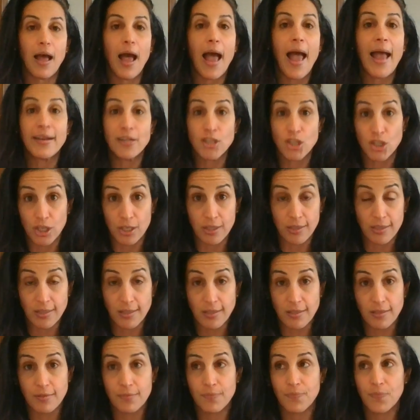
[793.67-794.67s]

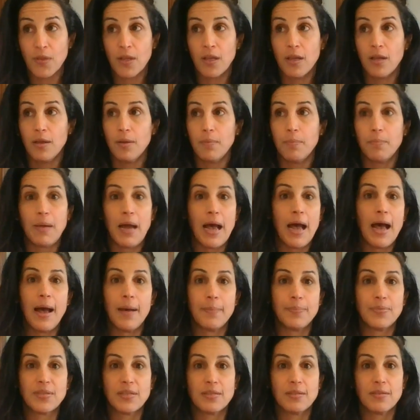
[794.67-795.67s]
anxious.
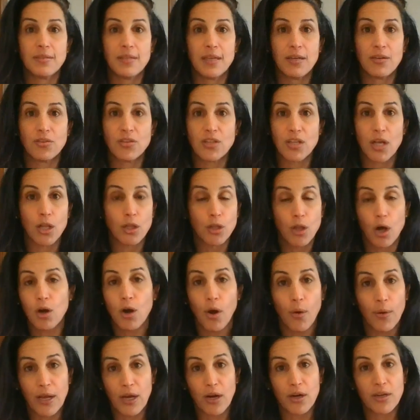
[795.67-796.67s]
Perhaps there's a lot
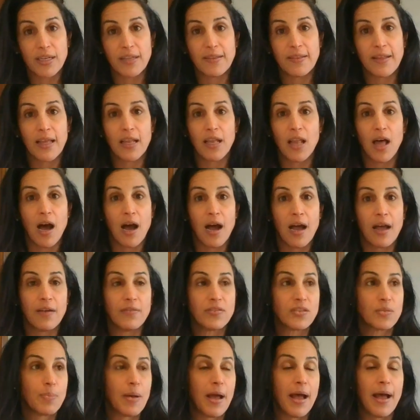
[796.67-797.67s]
going on in their
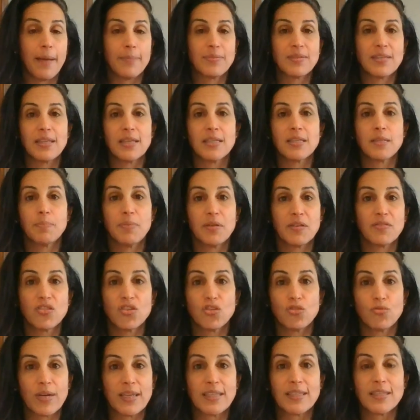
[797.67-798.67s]
lives. Perhaps there's a bit of
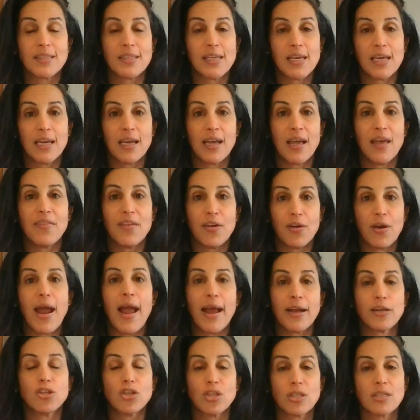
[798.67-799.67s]
stress there and they're
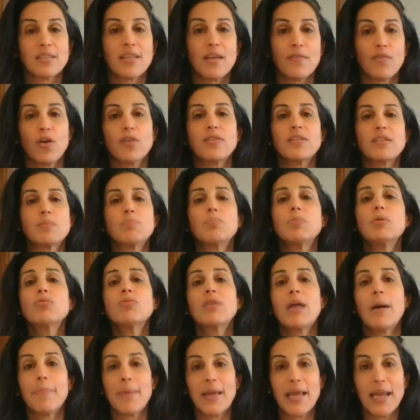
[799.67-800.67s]
anxious. They've got this
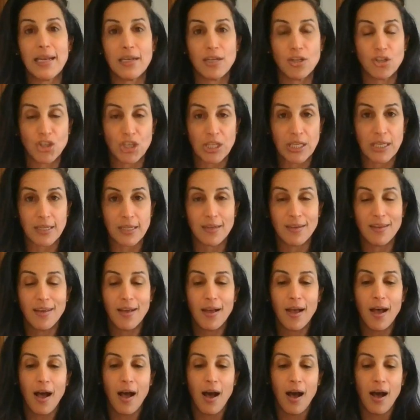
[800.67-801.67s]
built up energy.
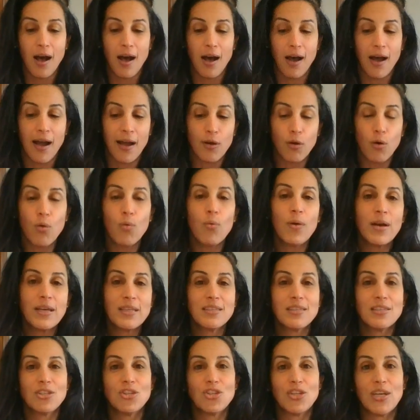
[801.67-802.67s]
I
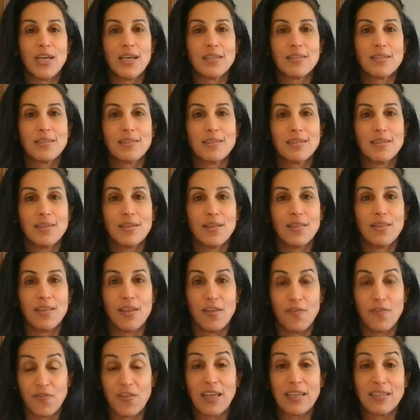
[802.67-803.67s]
always suggest,
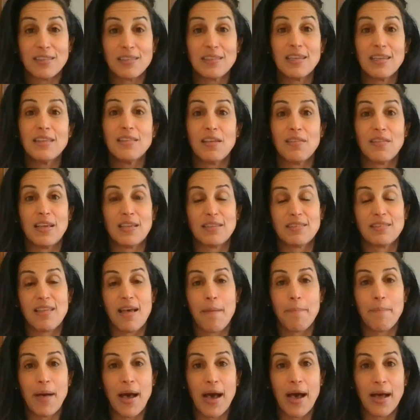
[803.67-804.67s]
if they see that there's
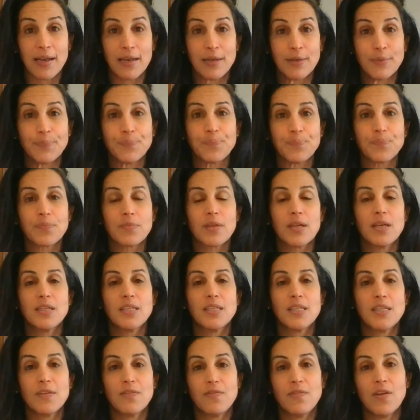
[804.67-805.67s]
that pattern,
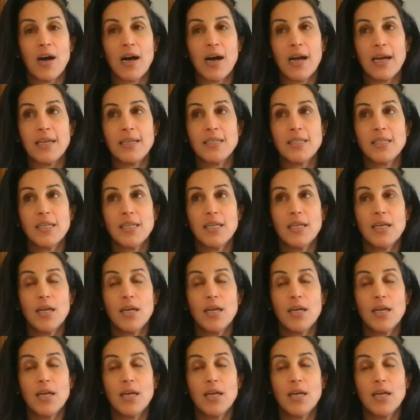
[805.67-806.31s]
to find